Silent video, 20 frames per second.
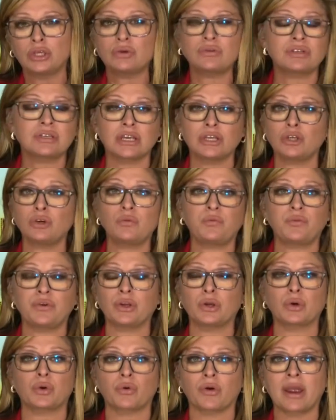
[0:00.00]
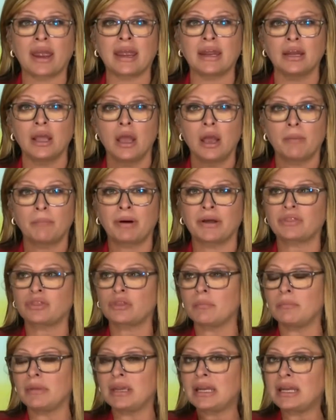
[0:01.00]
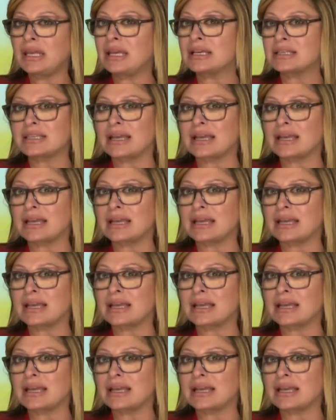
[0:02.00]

You say you feel great, but the media